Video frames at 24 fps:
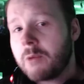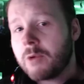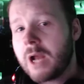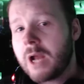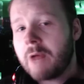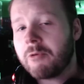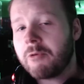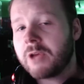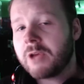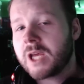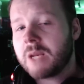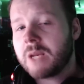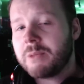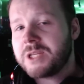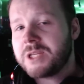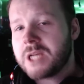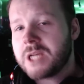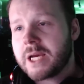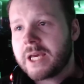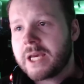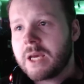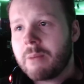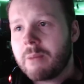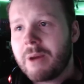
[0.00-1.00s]
we're not really going to be
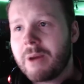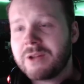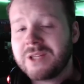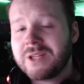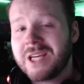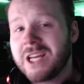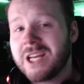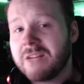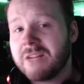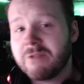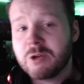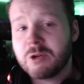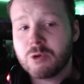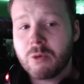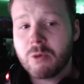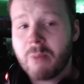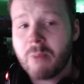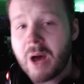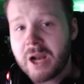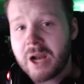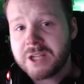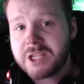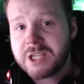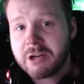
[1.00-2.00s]
talking about the individual
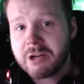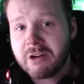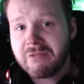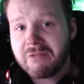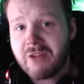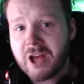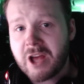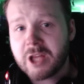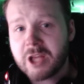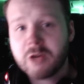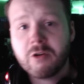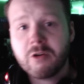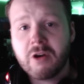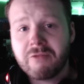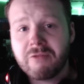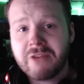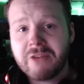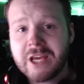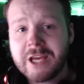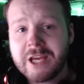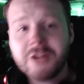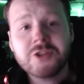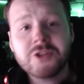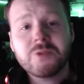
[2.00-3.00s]
monetary value of
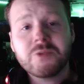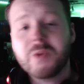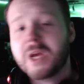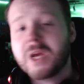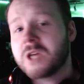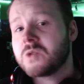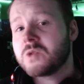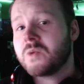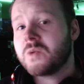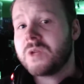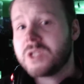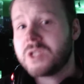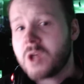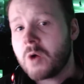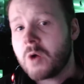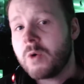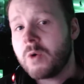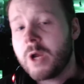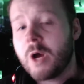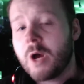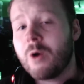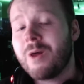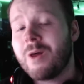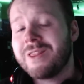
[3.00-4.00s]
each because we
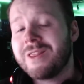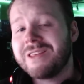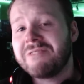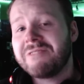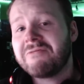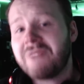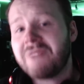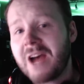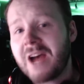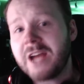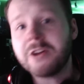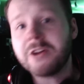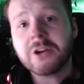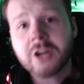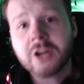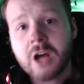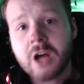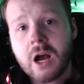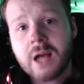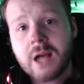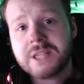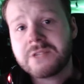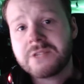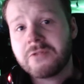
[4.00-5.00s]
don't know the final
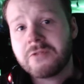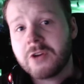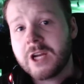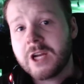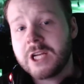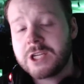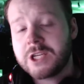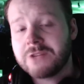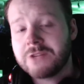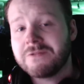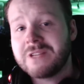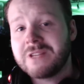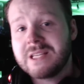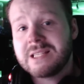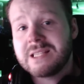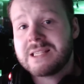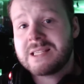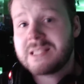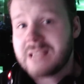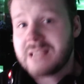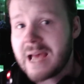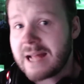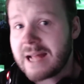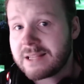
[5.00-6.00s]
cost for each of these
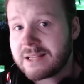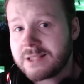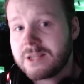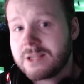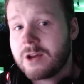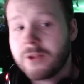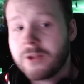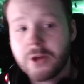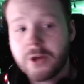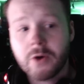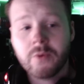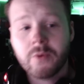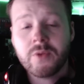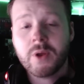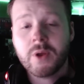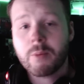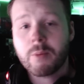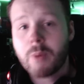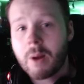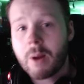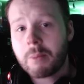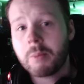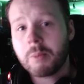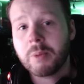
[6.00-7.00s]
sets, although they're
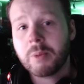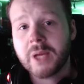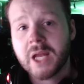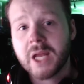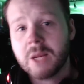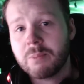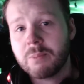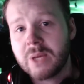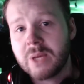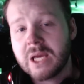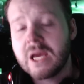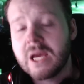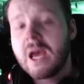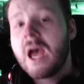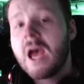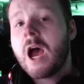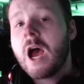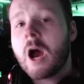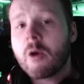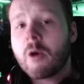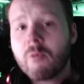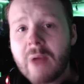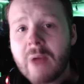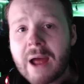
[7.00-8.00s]
probably going to be
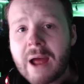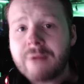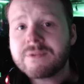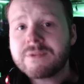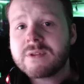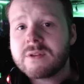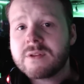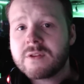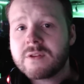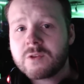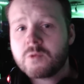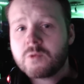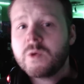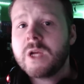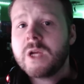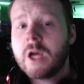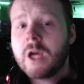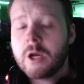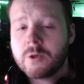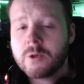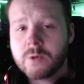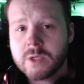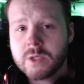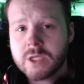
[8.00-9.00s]
around the
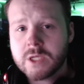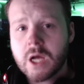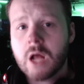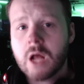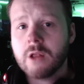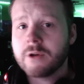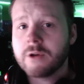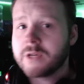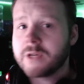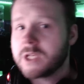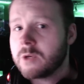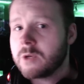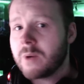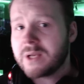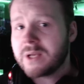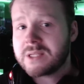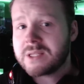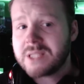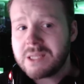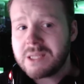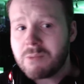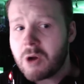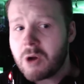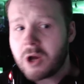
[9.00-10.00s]
$300
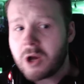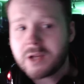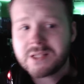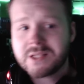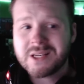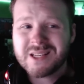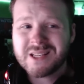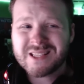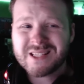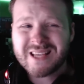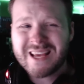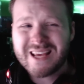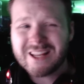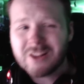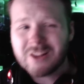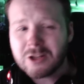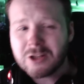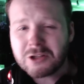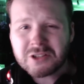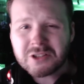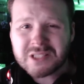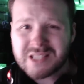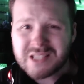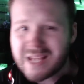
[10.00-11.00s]
USD mark since it
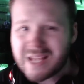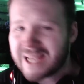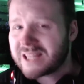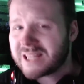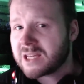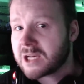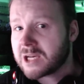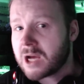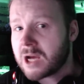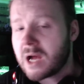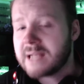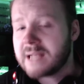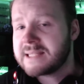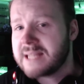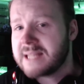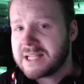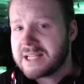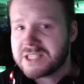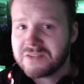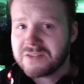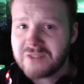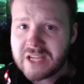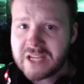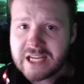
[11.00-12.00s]
looks like the
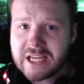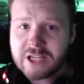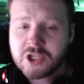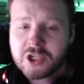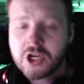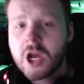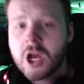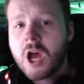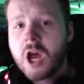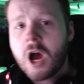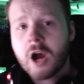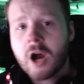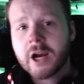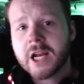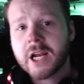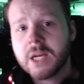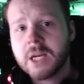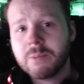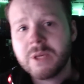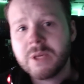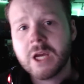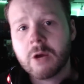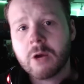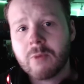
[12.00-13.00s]
contents of each are going
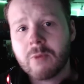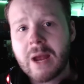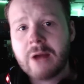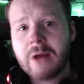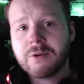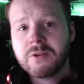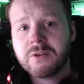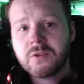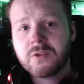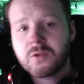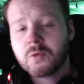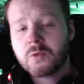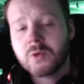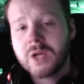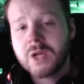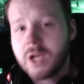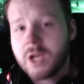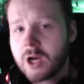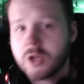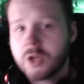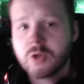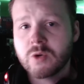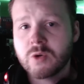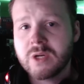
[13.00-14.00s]
to be around
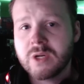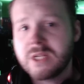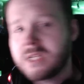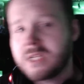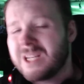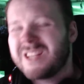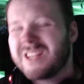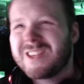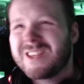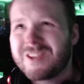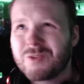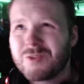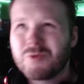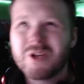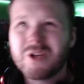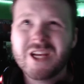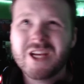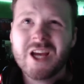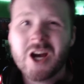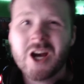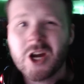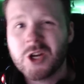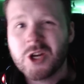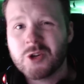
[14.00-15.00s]
300 to
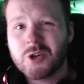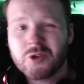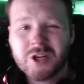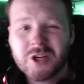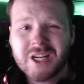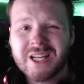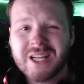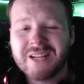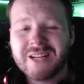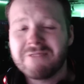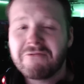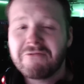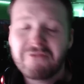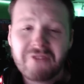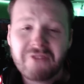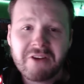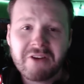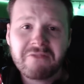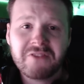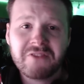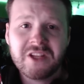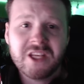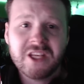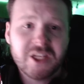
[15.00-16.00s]

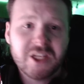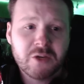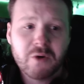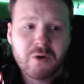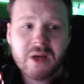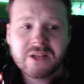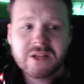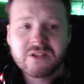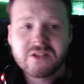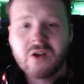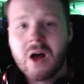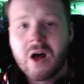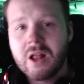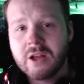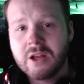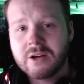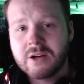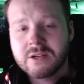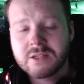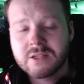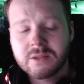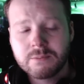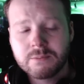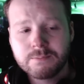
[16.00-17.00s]
350 US
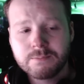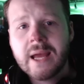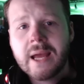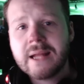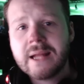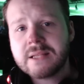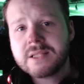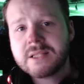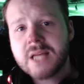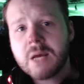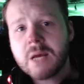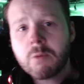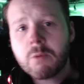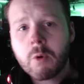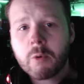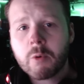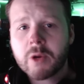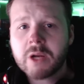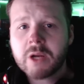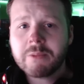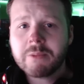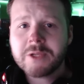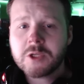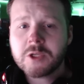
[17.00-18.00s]
dollars. Instead, what we're
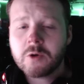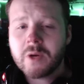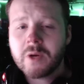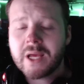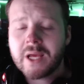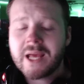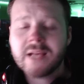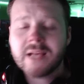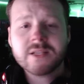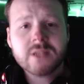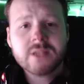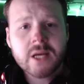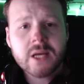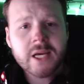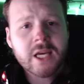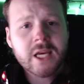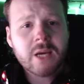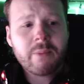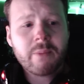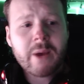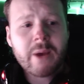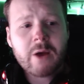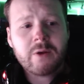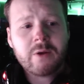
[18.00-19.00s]
going to be doing is
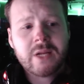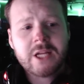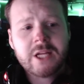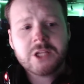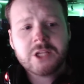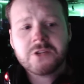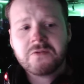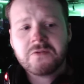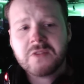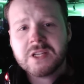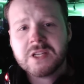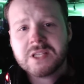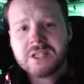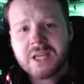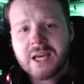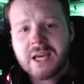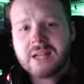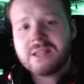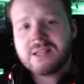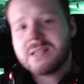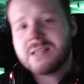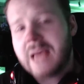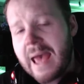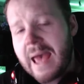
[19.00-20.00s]
talking about each of these
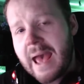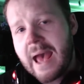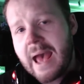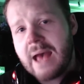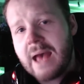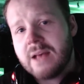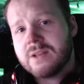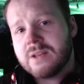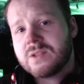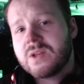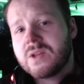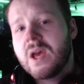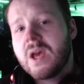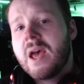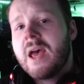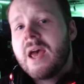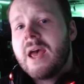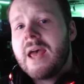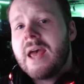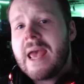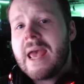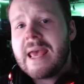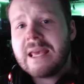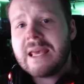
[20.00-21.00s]
kits as
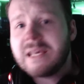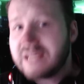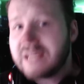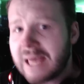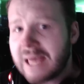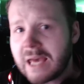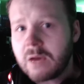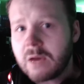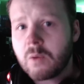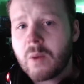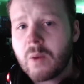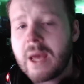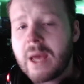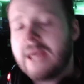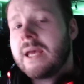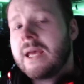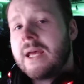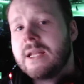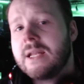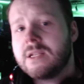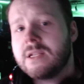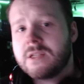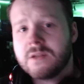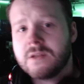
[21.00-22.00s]
a gateway
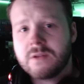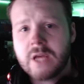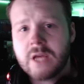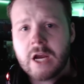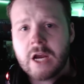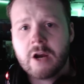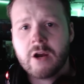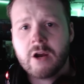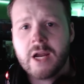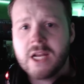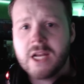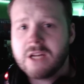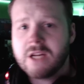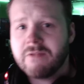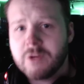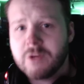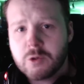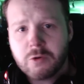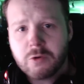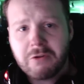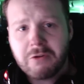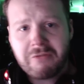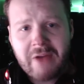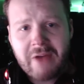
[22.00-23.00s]
into their
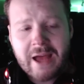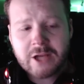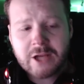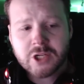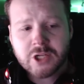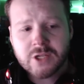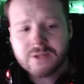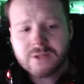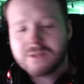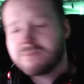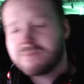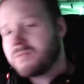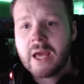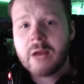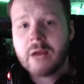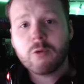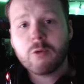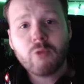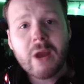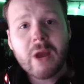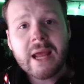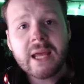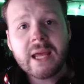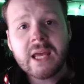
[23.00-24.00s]
individual factions,
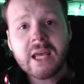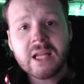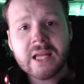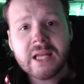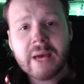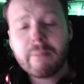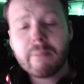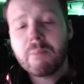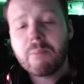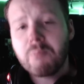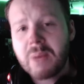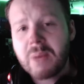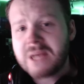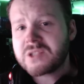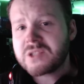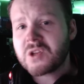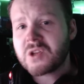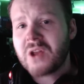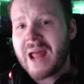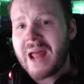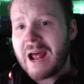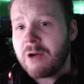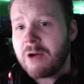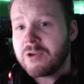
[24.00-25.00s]
and ranking them based
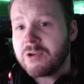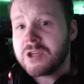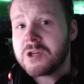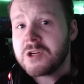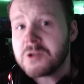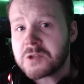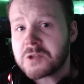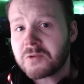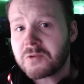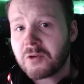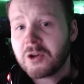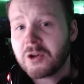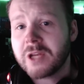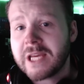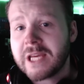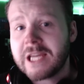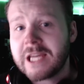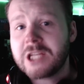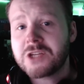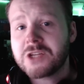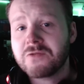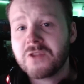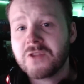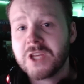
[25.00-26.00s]
on how useful
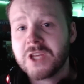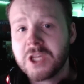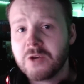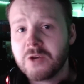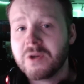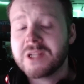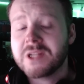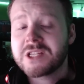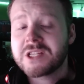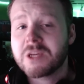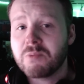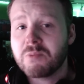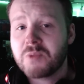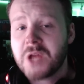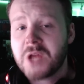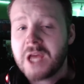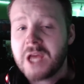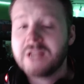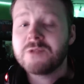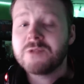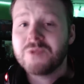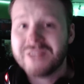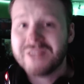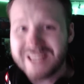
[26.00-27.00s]
each of the units
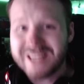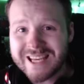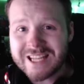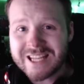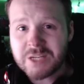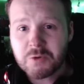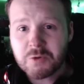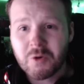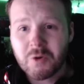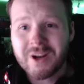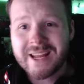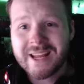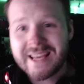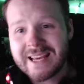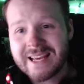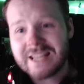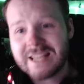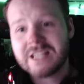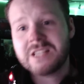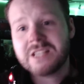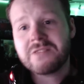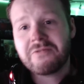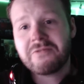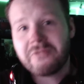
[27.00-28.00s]
contained with each one
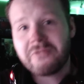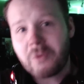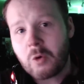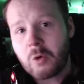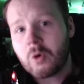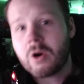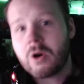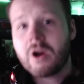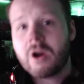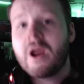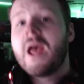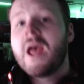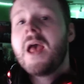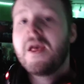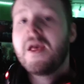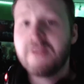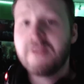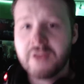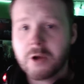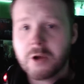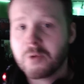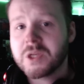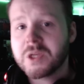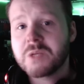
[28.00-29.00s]
is for
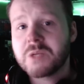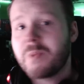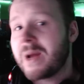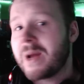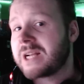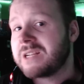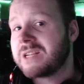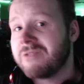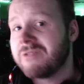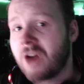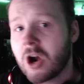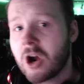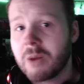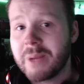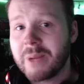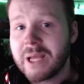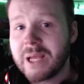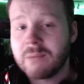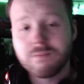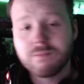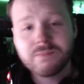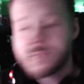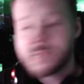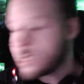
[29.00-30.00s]
their respective
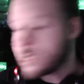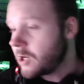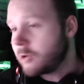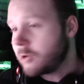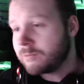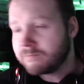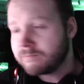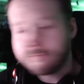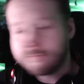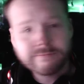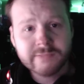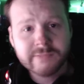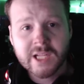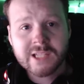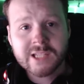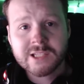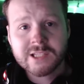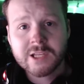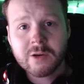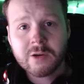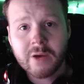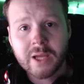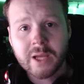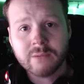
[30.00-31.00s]
army. So let's do